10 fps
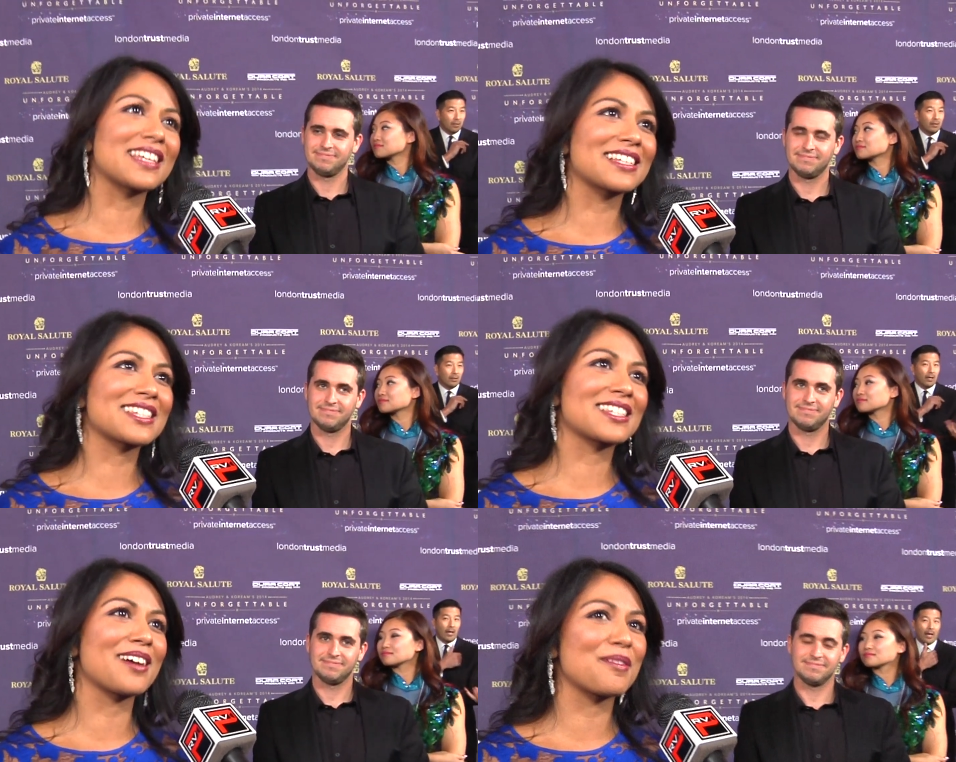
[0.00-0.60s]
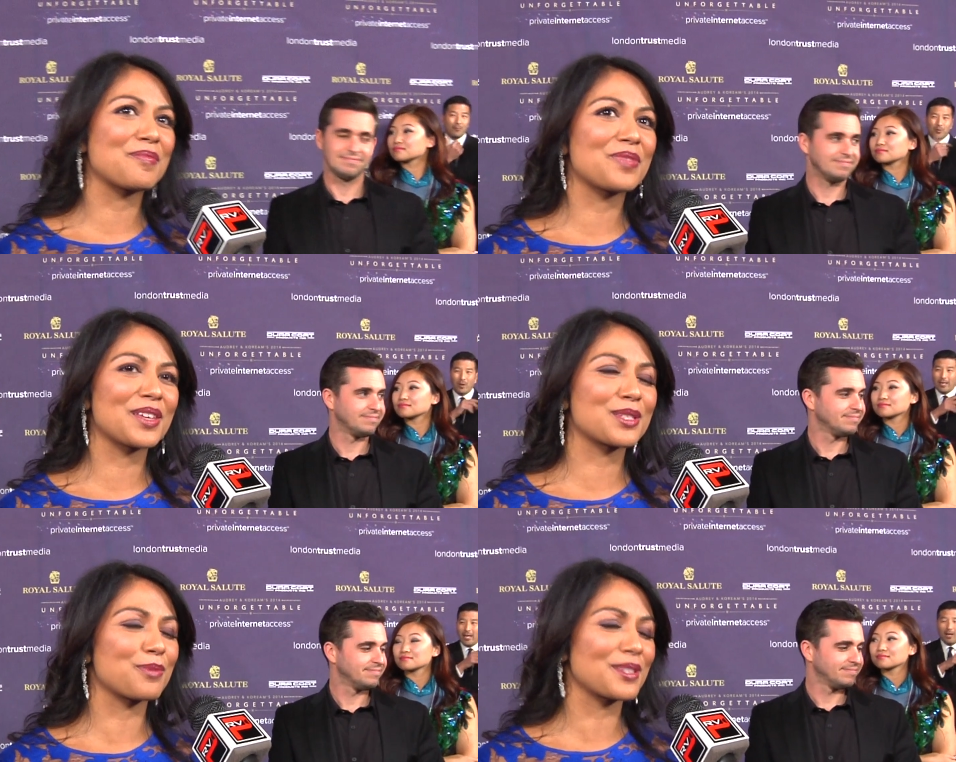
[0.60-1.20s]
Speaker 1: It's um,
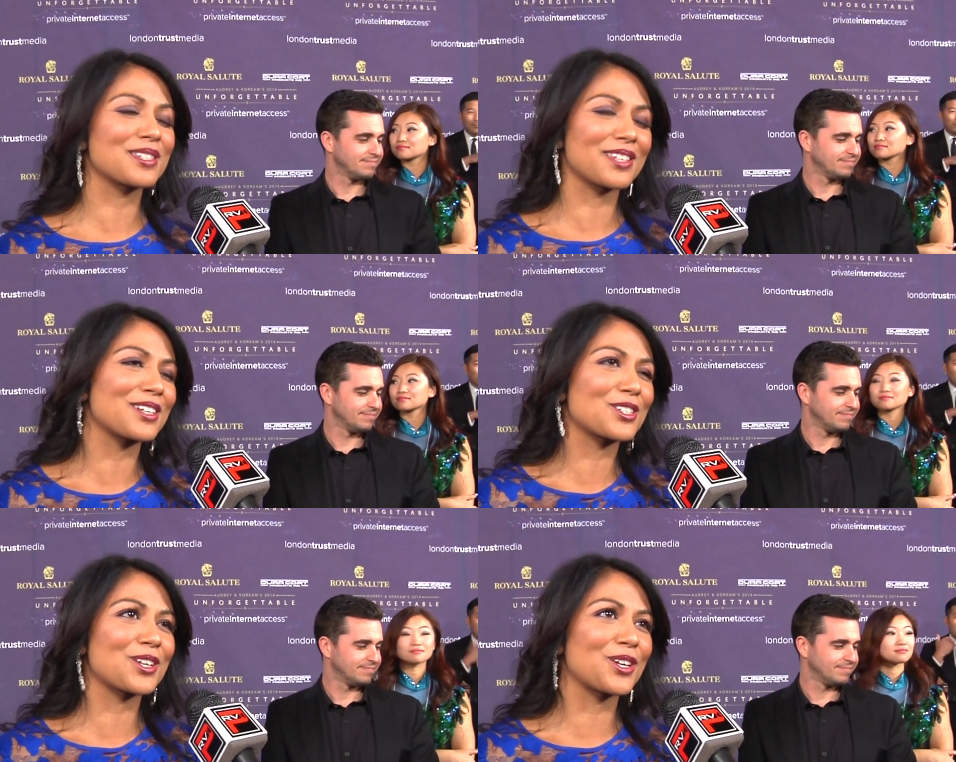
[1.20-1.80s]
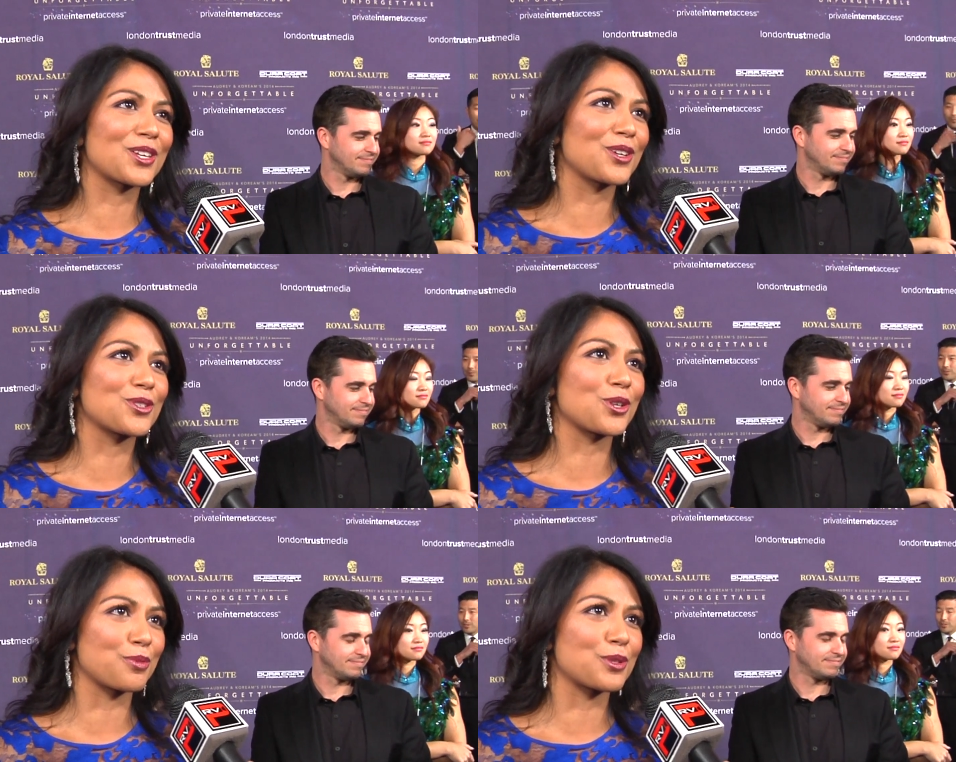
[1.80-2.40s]
it's been such a
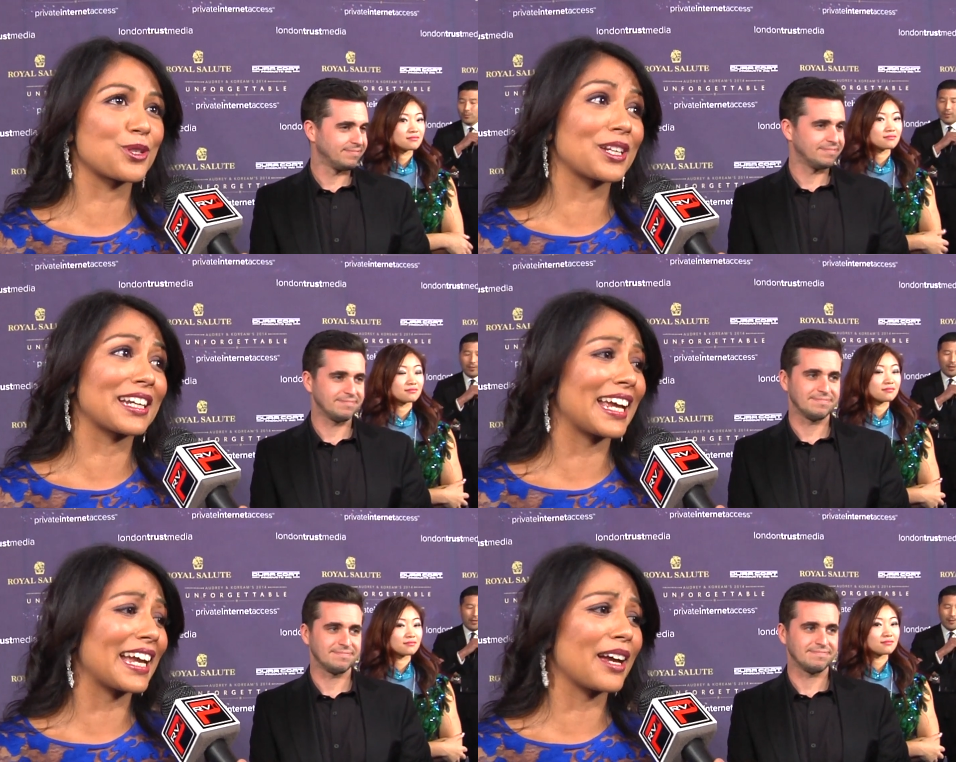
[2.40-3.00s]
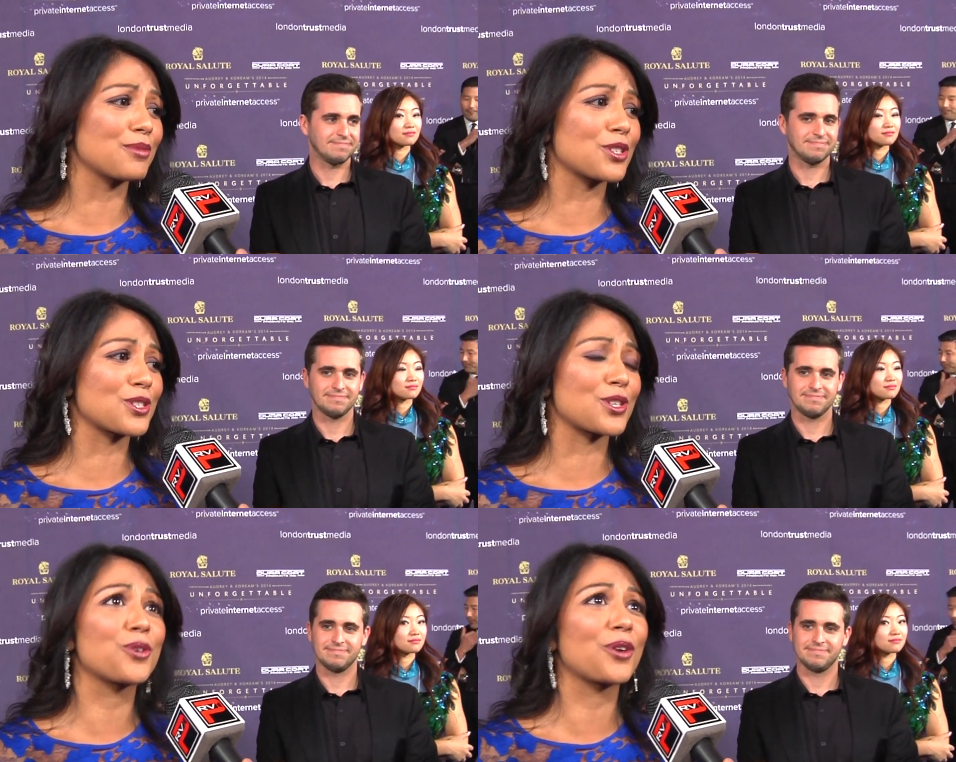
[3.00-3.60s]
huge opportunity, and I'm
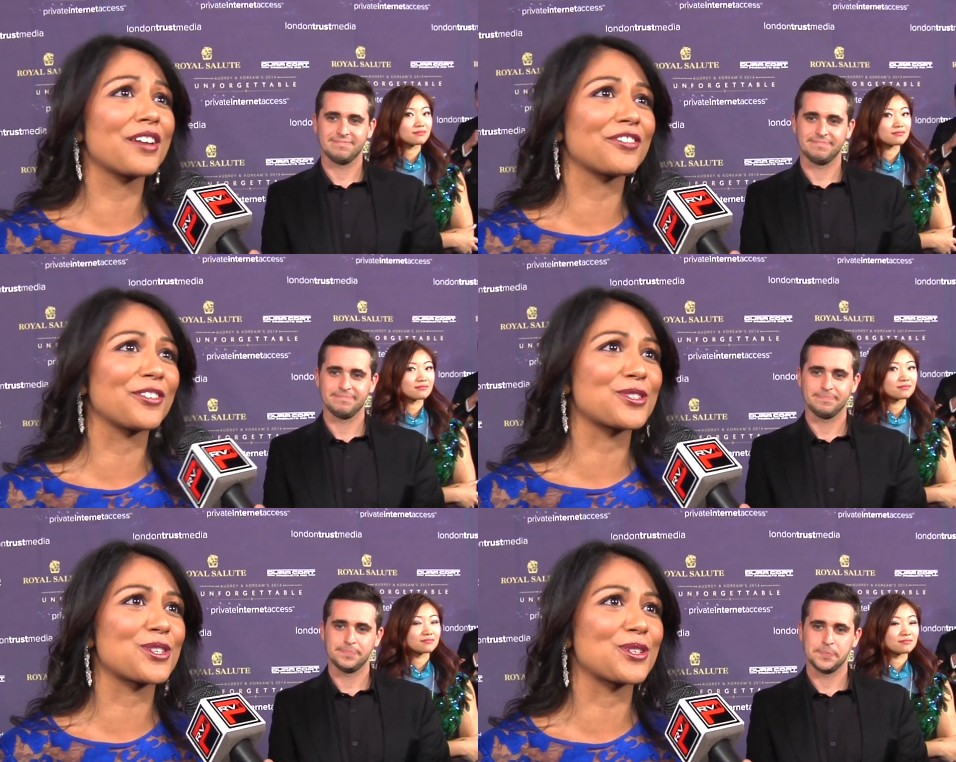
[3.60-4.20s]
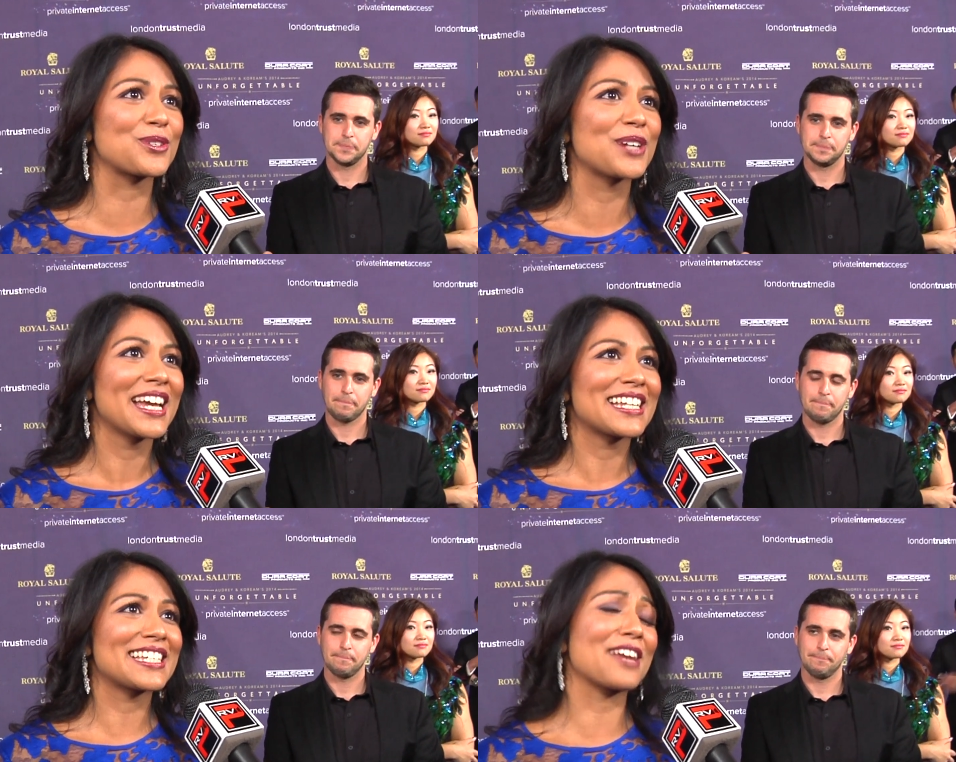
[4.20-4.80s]
just so grateful to
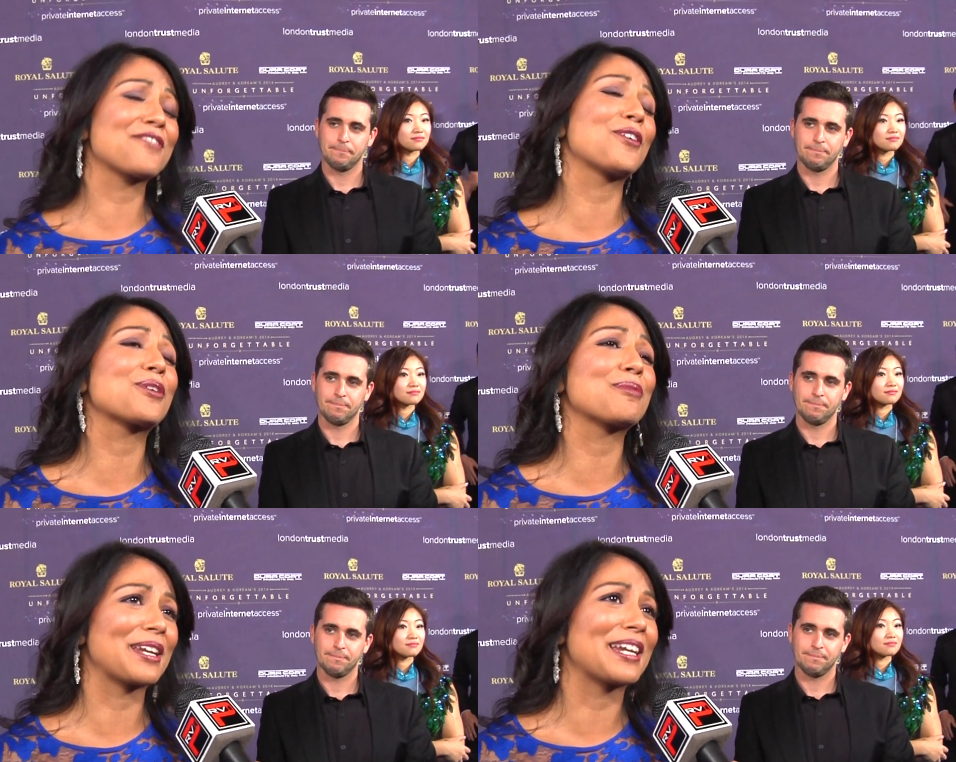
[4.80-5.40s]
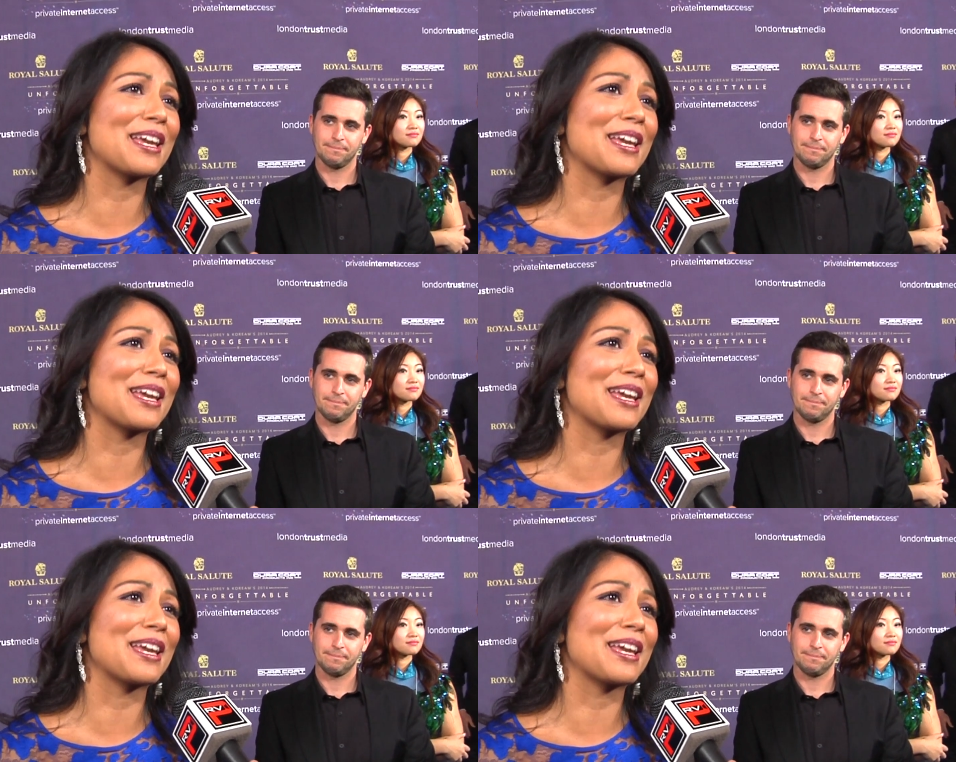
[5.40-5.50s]
Dan Fogelman and